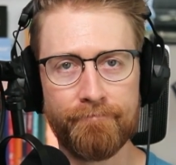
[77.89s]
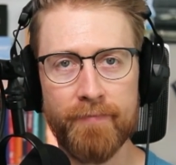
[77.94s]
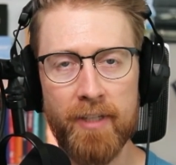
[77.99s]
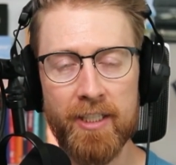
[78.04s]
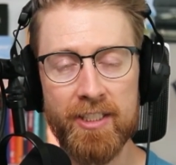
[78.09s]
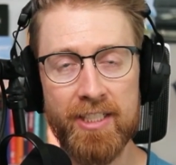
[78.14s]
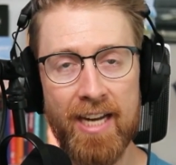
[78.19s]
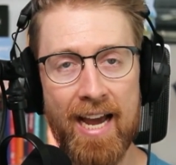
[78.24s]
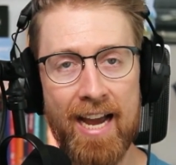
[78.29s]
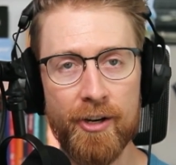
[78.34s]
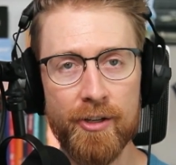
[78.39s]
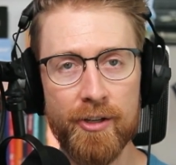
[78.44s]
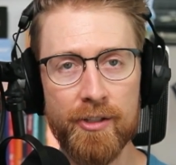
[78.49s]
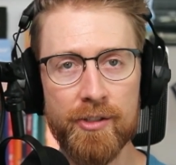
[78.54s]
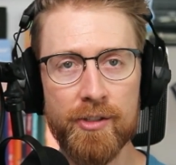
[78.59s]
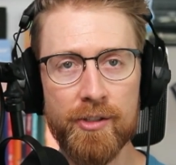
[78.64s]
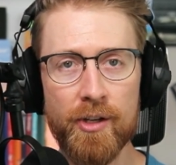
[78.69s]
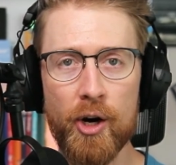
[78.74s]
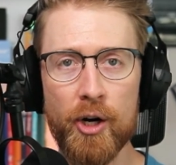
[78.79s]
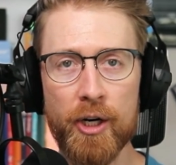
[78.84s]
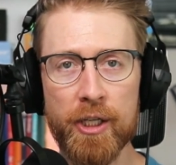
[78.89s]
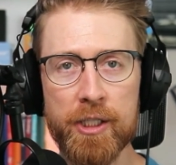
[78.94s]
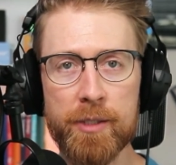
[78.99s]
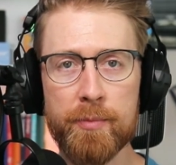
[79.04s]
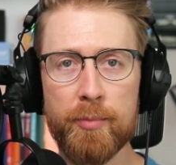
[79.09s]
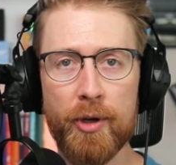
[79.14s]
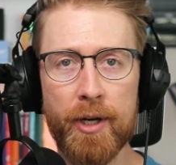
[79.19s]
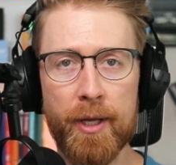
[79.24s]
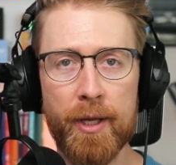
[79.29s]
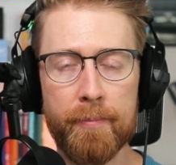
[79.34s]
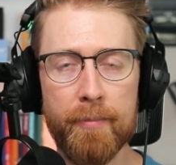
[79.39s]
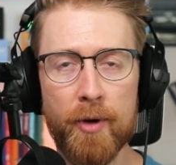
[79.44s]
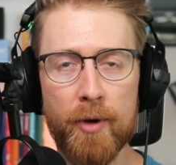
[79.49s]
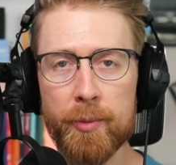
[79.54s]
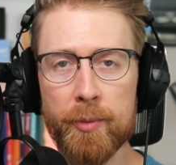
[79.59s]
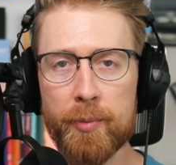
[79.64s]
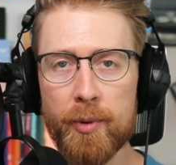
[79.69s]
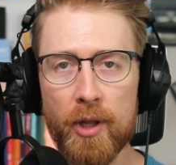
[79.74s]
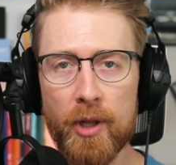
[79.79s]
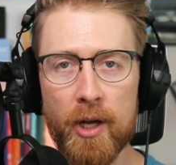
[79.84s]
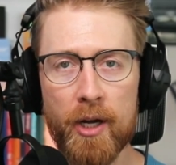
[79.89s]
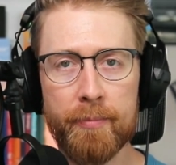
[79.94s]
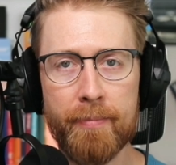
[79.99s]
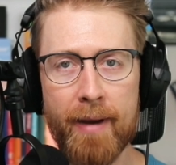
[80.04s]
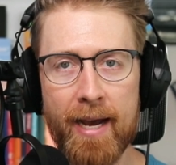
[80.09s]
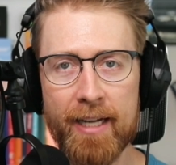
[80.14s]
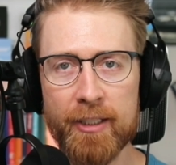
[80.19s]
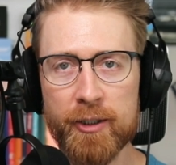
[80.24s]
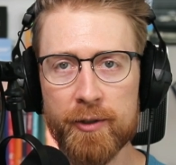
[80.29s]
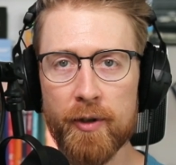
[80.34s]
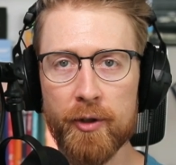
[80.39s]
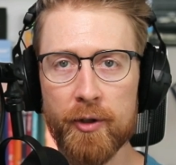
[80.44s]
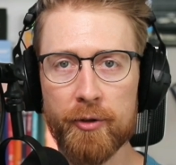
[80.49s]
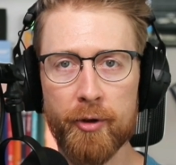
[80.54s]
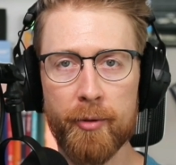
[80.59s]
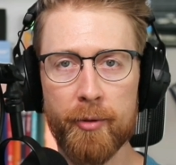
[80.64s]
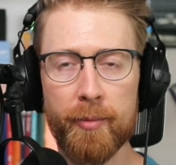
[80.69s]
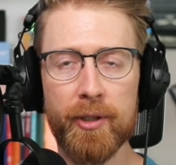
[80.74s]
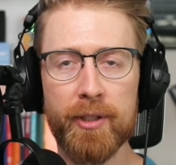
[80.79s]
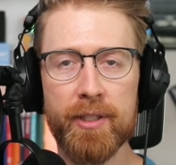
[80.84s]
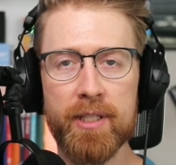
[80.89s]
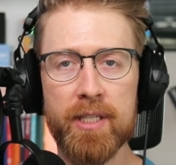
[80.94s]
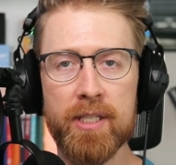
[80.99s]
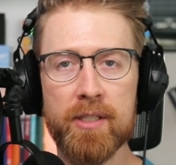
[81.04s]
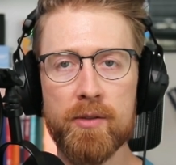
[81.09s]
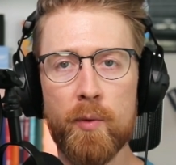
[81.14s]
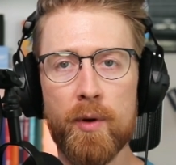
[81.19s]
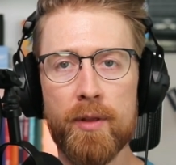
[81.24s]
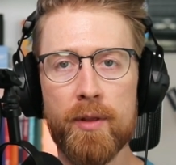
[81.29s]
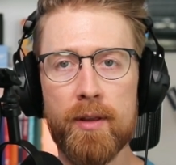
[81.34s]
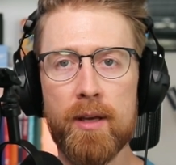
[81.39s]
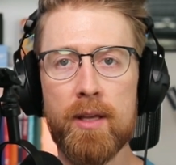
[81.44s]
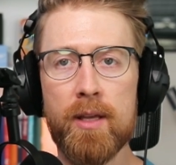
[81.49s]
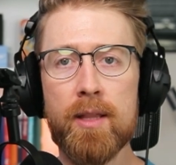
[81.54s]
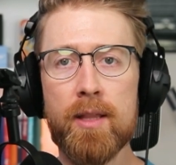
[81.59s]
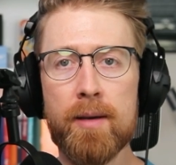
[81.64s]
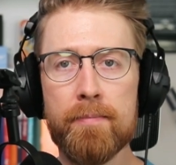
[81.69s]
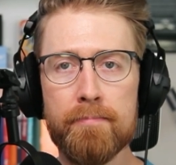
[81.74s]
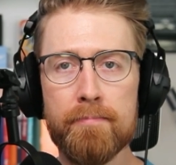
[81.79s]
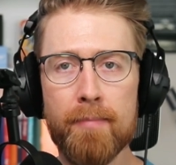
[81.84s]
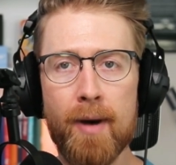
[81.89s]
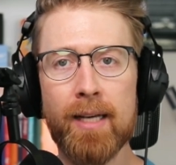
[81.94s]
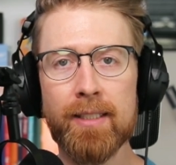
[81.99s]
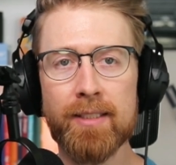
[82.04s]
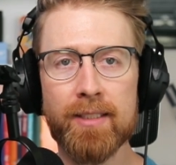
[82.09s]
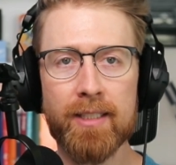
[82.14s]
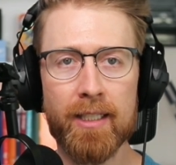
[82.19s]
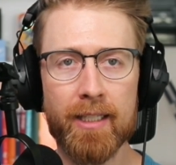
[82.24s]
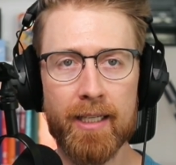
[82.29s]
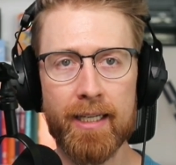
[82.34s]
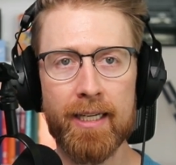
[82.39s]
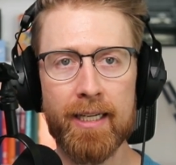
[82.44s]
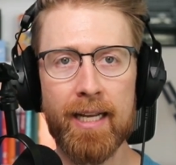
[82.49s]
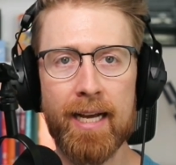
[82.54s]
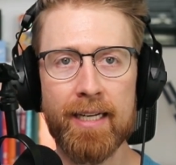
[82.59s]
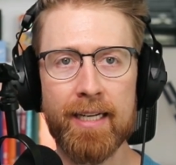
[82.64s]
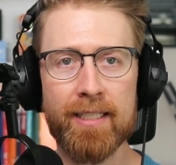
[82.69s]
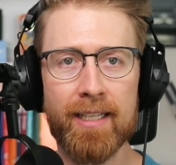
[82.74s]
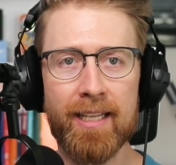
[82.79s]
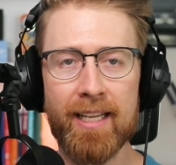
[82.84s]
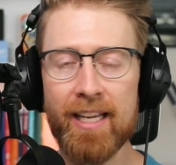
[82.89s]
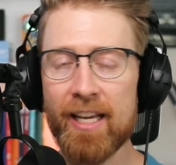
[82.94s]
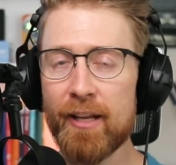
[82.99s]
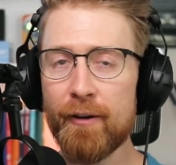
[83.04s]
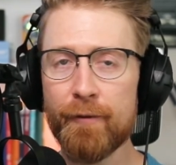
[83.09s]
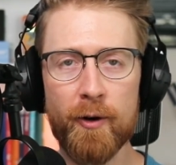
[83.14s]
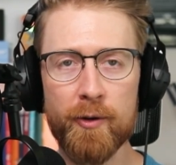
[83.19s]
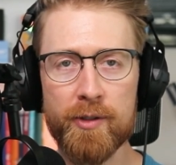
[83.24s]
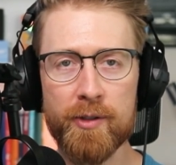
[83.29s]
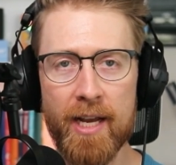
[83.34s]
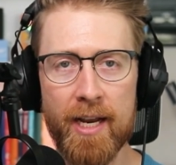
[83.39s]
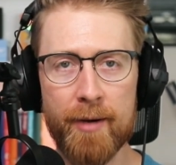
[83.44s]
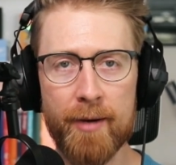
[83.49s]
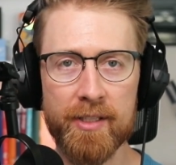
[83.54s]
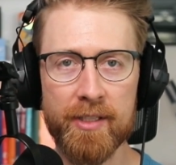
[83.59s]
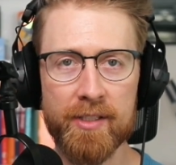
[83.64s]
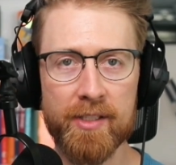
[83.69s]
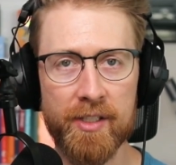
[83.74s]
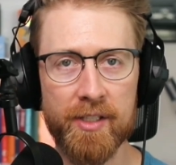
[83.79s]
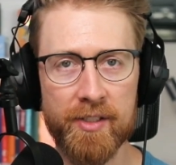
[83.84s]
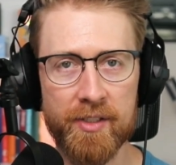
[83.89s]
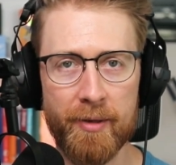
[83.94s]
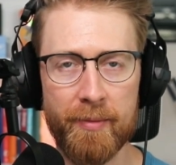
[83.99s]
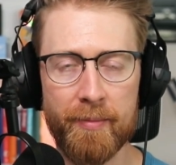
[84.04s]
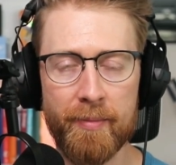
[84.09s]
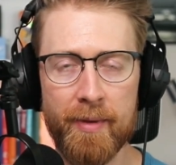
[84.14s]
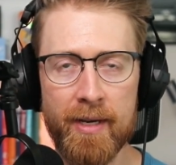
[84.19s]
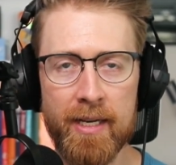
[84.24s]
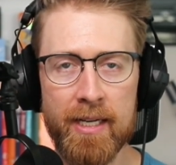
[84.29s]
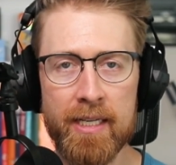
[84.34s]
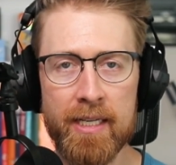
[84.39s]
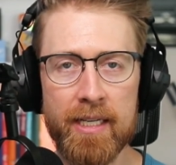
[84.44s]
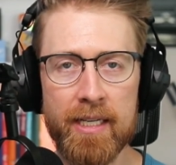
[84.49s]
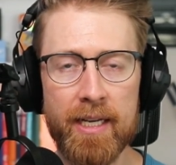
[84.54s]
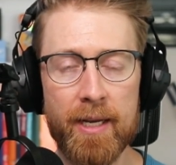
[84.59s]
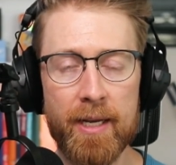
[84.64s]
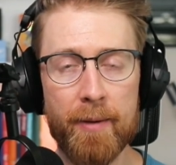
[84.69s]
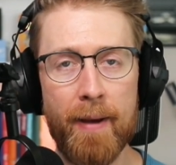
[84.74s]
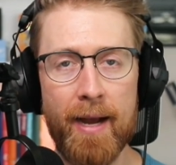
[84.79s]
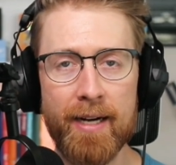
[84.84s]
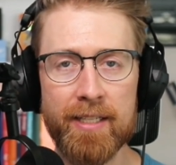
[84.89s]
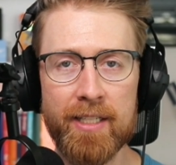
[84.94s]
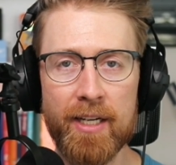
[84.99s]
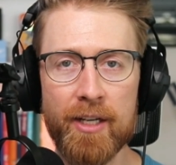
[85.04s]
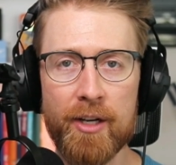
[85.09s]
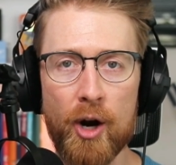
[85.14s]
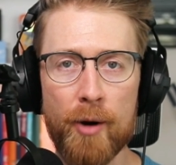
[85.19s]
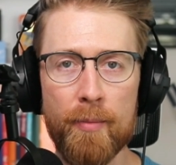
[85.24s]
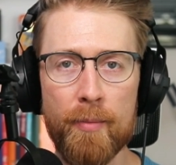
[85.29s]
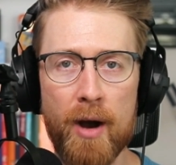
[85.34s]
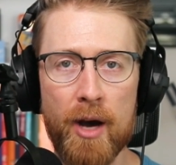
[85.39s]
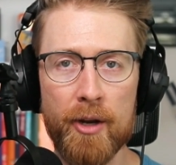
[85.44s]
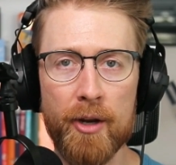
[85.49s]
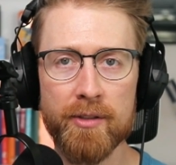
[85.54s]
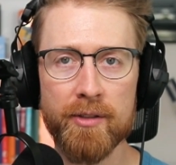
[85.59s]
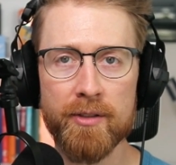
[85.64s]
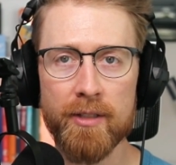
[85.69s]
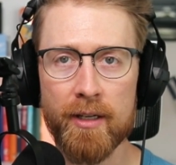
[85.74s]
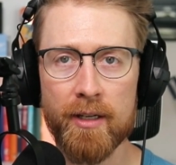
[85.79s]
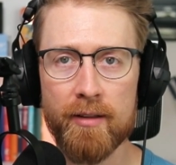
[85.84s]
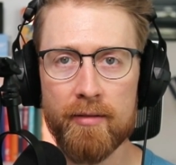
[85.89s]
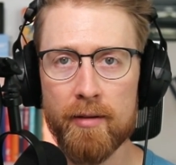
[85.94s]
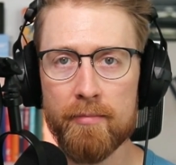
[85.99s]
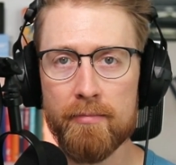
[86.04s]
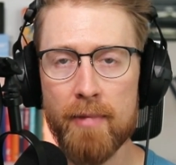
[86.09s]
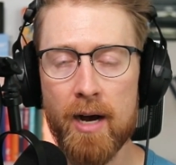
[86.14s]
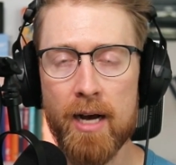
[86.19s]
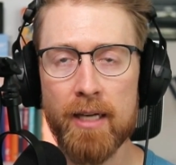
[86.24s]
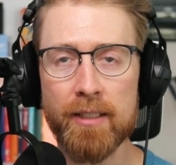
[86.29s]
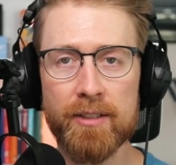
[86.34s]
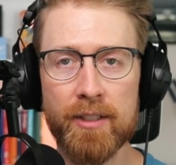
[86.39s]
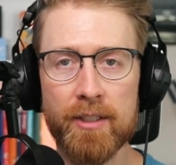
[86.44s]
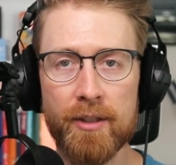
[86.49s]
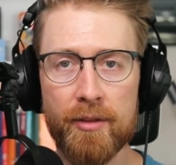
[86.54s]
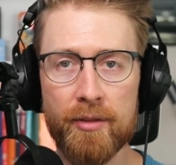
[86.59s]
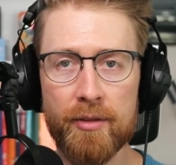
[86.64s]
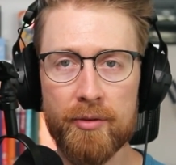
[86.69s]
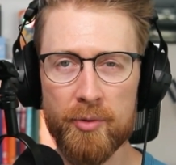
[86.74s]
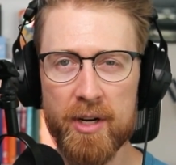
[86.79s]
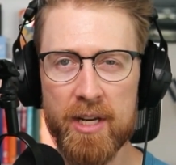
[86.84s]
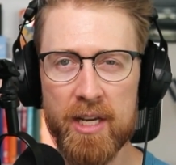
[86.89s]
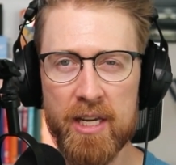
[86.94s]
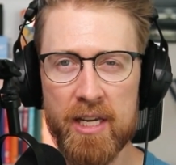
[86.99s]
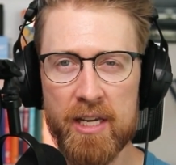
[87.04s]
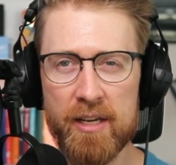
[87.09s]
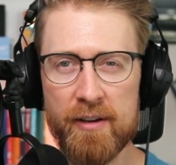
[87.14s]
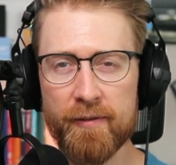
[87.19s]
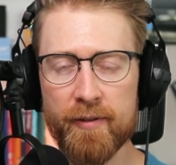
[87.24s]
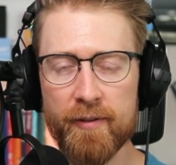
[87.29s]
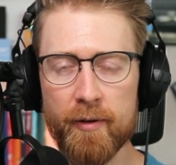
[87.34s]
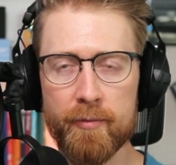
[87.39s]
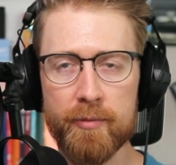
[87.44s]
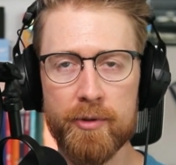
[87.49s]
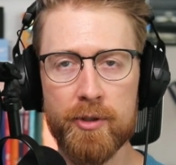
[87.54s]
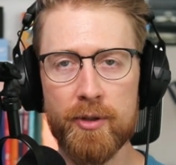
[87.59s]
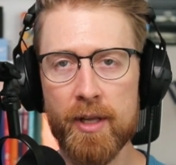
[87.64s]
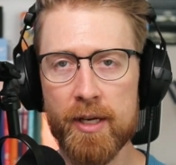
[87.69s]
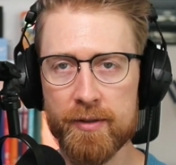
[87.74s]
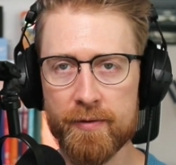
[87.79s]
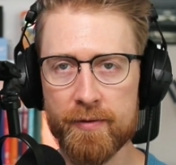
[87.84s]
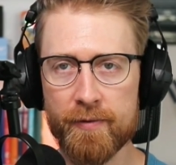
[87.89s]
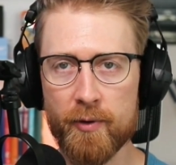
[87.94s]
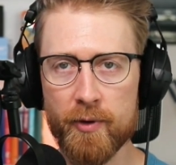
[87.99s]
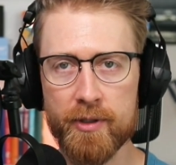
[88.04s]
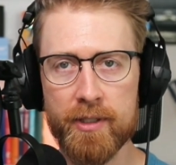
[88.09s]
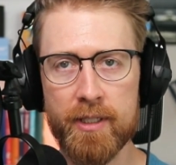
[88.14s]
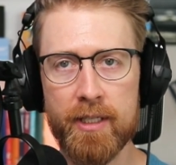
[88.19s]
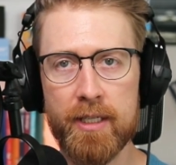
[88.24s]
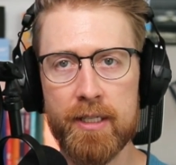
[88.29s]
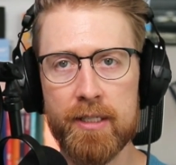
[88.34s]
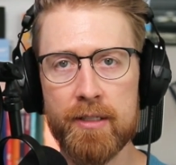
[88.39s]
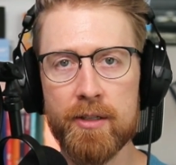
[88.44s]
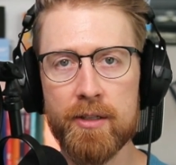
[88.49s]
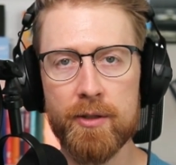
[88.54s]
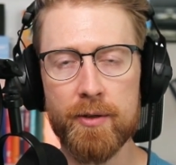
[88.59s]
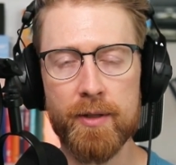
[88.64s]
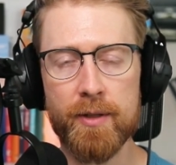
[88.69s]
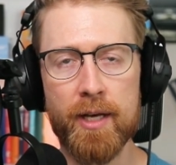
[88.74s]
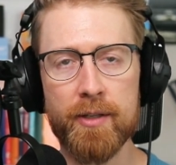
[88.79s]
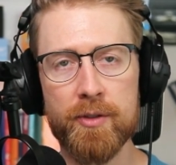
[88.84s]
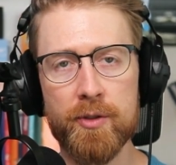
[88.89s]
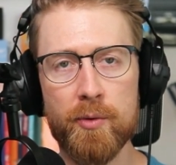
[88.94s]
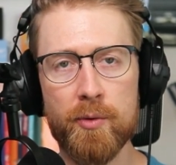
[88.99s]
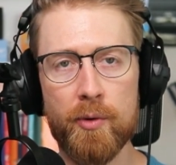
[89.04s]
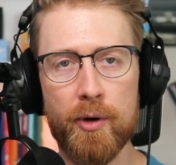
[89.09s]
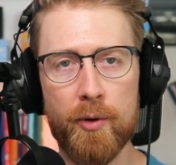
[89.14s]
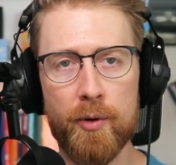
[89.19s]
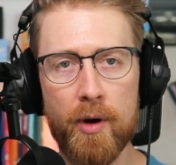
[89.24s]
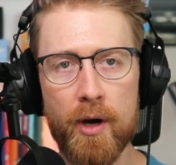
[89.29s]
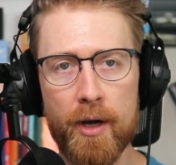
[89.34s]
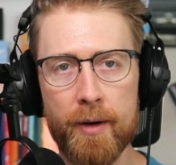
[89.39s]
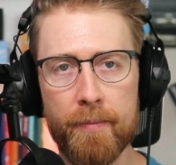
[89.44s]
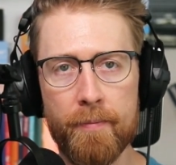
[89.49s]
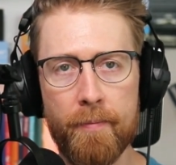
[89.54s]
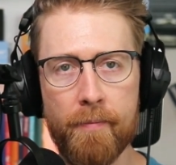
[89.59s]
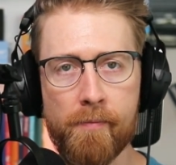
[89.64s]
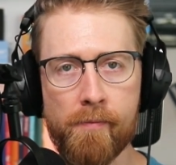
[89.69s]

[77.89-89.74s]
Attackers are exploiting multiple unpatched vulnerabilities within the Mazda Connect infotainment system, impacting car models like the Mazda 3 from 2014 to 2021.